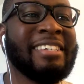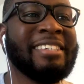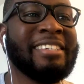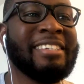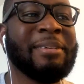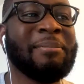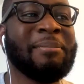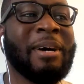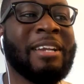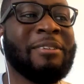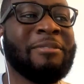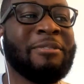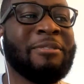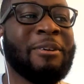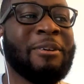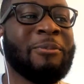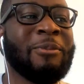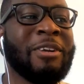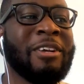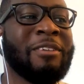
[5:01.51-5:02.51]
somebody
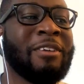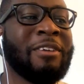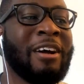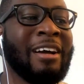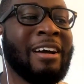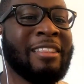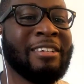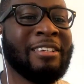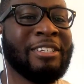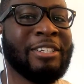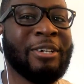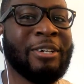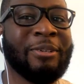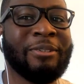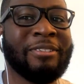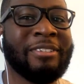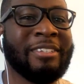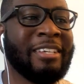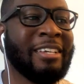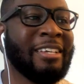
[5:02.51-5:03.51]
from one of our other
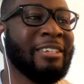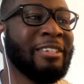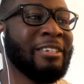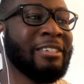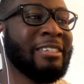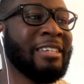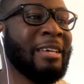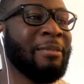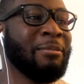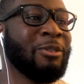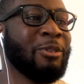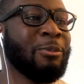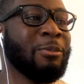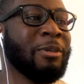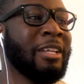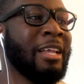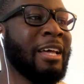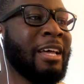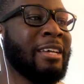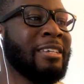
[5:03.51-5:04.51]
shows in your same Zumba
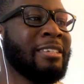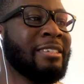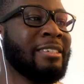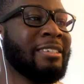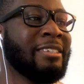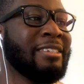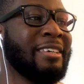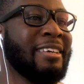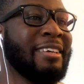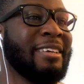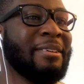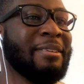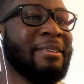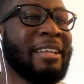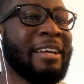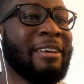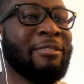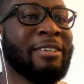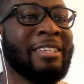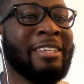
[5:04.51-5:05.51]
class?
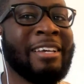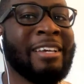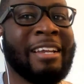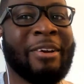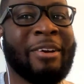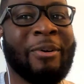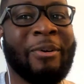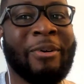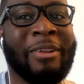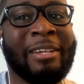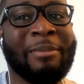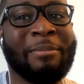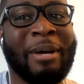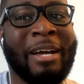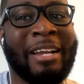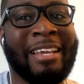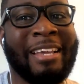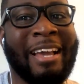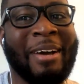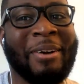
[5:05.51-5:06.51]
Not really gonna call
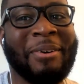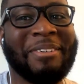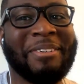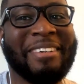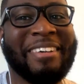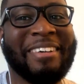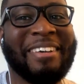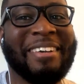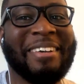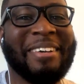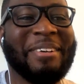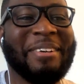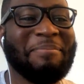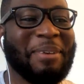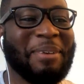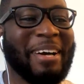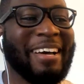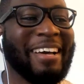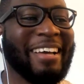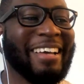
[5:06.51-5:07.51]
anybody out,
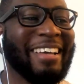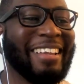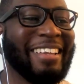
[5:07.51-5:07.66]
but